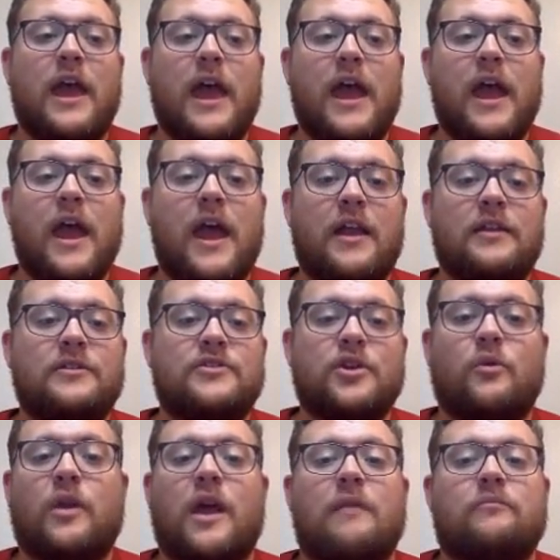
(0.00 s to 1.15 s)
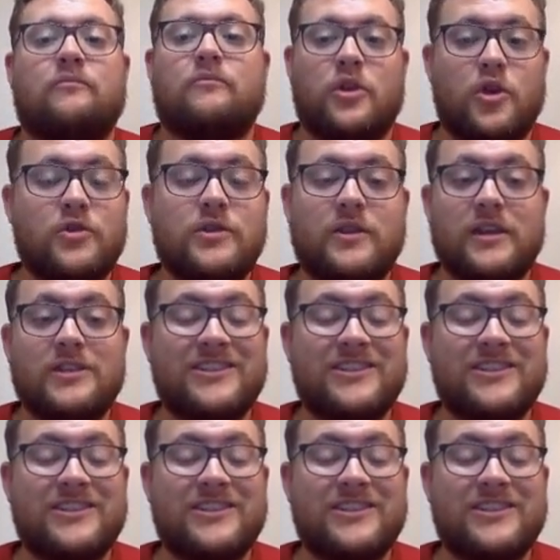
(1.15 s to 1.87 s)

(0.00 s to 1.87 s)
And so when I'm using this,